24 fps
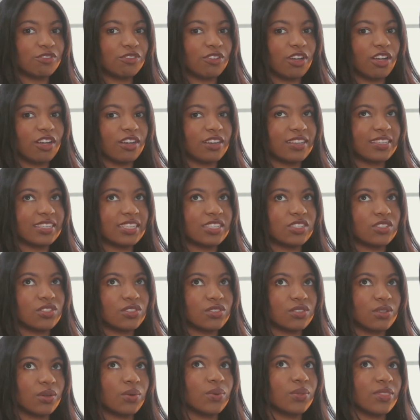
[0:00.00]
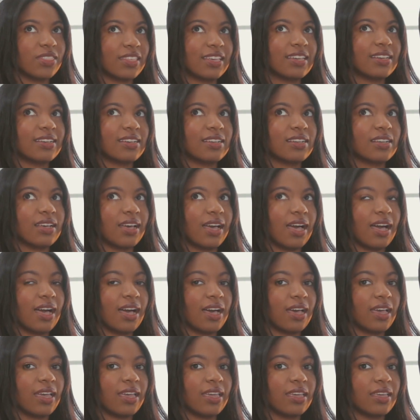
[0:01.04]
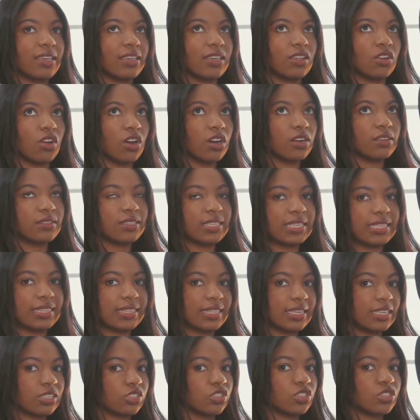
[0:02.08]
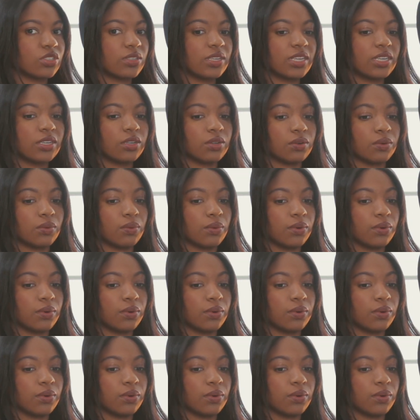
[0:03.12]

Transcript: fog is so thick I can hardly think straight